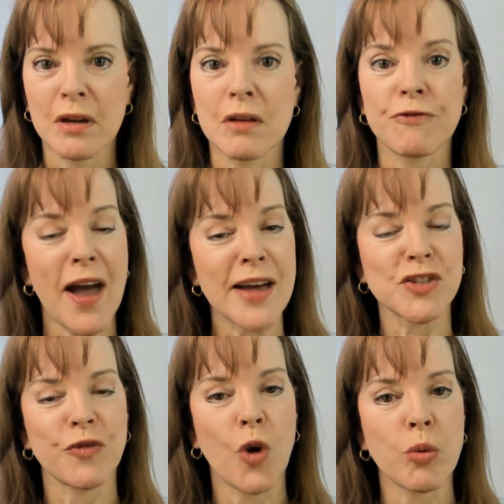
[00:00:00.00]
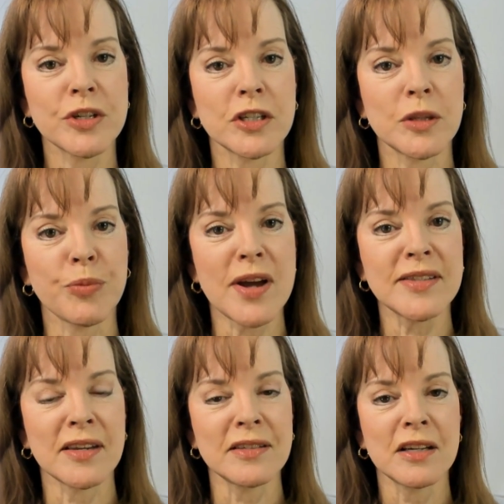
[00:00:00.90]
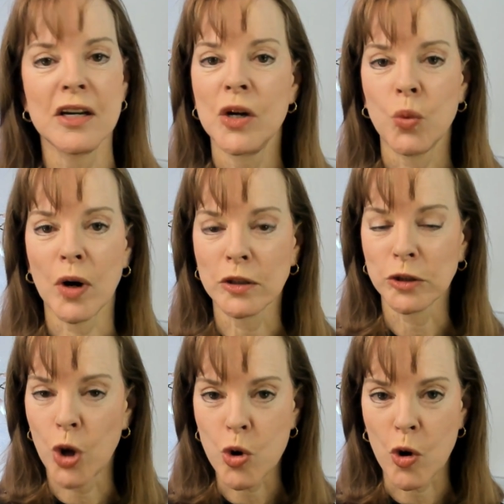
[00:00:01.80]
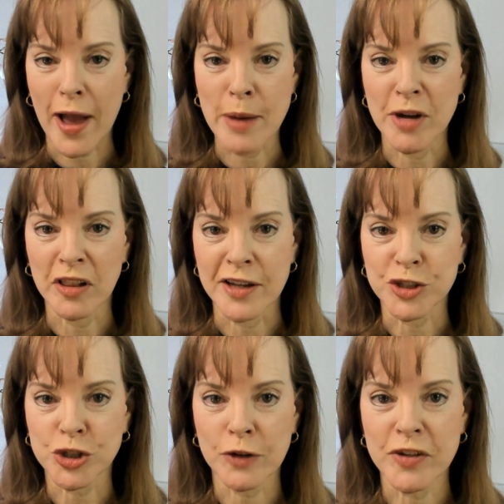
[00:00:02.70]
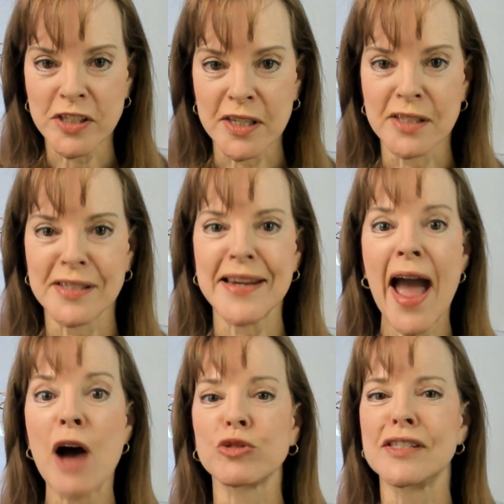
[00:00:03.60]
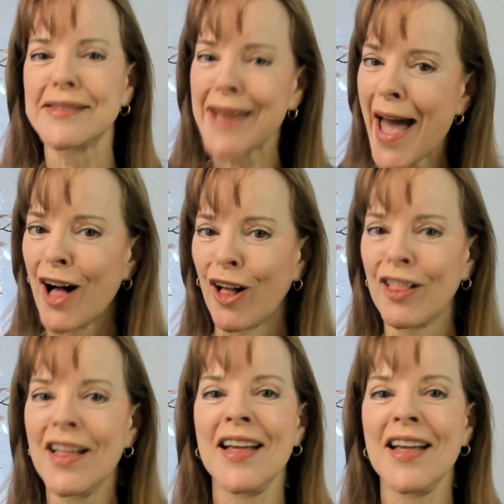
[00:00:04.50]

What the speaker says: Fast forward to the present, where local MLS services now sell